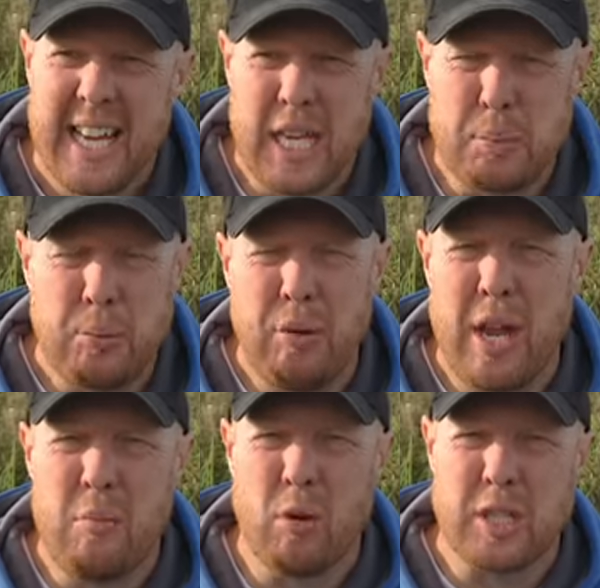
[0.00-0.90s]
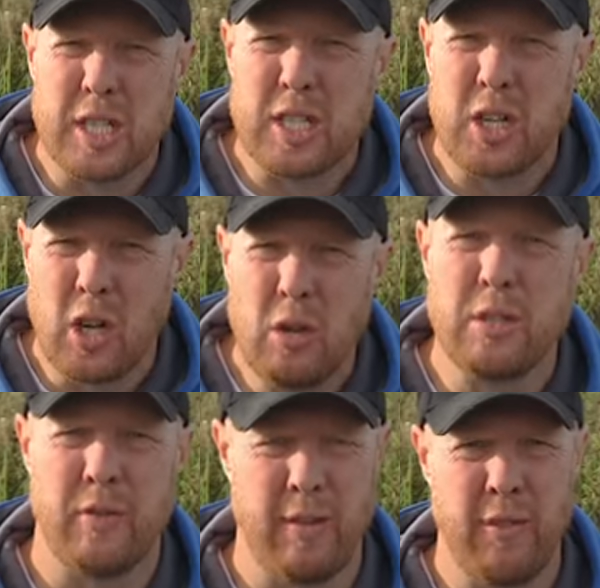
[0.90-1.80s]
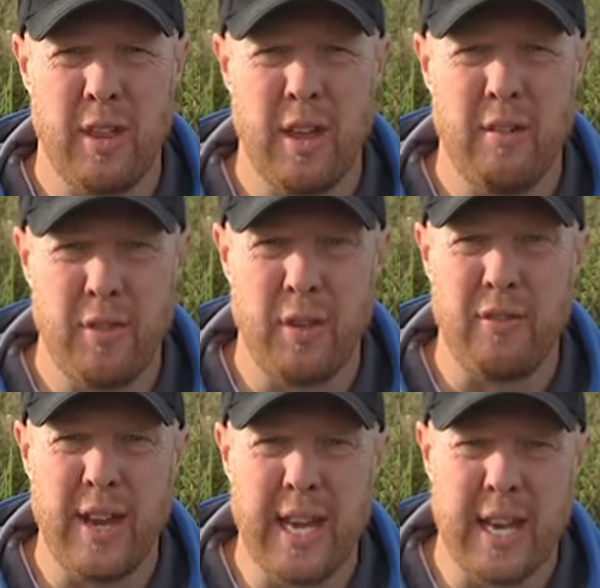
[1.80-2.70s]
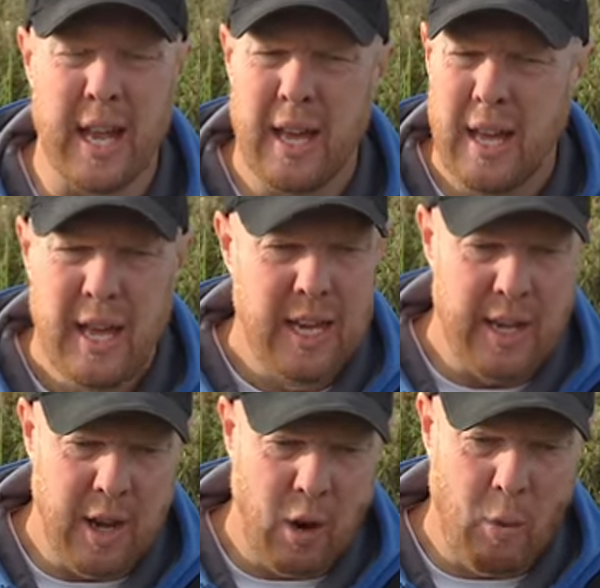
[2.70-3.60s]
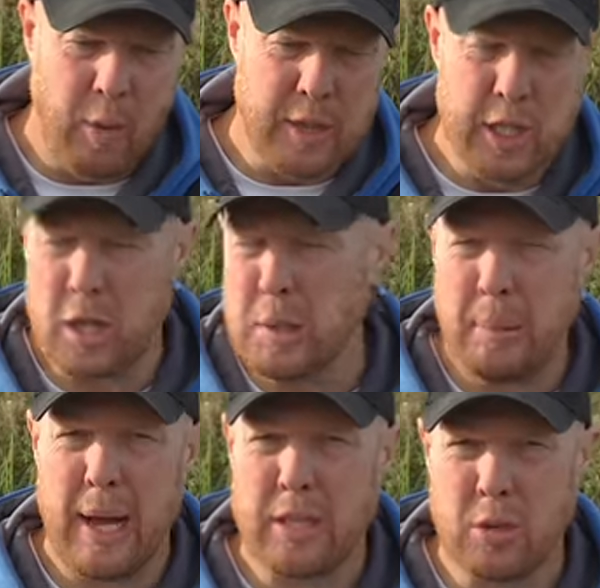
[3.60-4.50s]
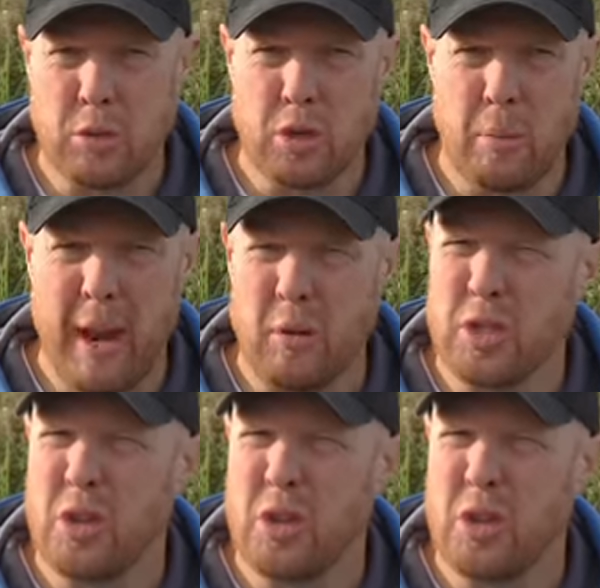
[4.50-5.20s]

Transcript: is pretty much exclusively for the feeder. You know, when there's lots of particles coming out,